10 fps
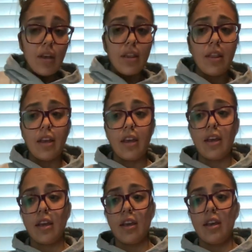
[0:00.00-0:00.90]

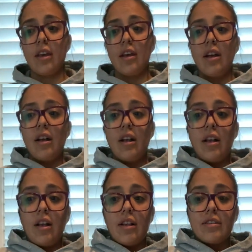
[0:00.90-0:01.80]
They
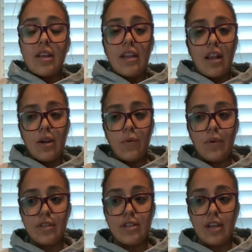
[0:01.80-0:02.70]
said that it
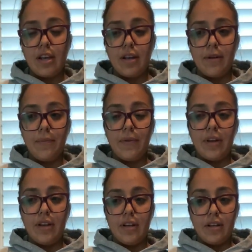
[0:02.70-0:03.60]
was
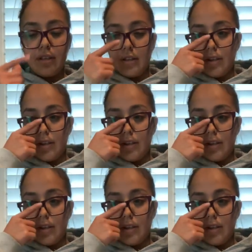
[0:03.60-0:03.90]
a